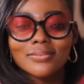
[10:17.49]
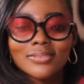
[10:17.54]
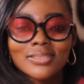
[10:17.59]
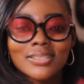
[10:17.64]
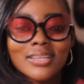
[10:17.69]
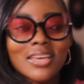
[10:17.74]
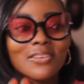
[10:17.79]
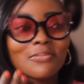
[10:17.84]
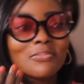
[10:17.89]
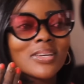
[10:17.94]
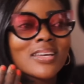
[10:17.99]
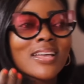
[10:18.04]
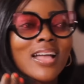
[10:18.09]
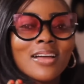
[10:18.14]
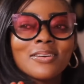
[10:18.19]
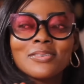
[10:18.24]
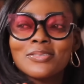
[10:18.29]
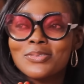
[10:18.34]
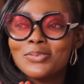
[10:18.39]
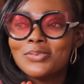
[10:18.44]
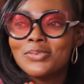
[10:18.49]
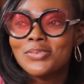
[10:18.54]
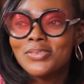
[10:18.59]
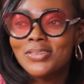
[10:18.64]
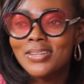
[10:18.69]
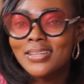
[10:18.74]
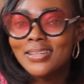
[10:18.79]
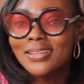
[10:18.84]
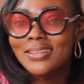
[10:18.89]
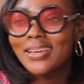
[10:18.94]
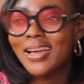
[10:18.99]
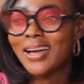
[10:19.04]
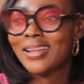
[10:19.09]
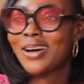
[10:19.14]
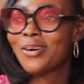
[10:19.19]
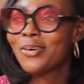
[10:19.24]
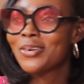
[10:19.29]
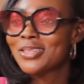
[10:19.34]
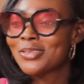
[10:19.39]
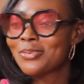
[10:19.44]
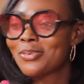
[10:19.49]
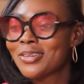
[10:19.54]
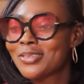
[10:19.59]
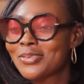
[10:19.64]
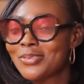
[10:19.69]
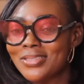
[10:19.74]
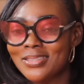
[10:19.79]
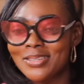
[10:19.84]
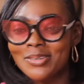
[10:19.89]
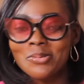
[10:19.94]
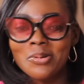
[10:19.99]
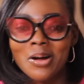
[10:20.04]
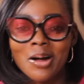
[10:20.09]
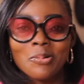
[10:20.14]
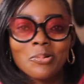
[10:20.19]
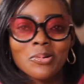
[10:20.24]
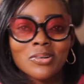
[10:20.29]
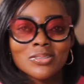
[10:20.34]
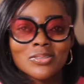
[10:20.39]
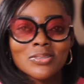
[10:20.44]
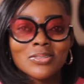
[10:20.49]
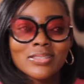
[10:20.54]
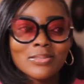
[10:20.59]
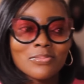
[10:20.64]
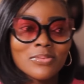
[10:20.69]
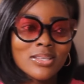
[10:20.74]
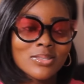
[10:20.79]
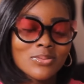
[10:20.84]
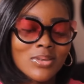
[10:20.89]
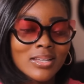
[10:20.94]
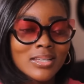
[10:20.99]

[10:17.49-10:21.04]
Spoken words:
She gave me garri to drink and I was the one to still go and wash those plates.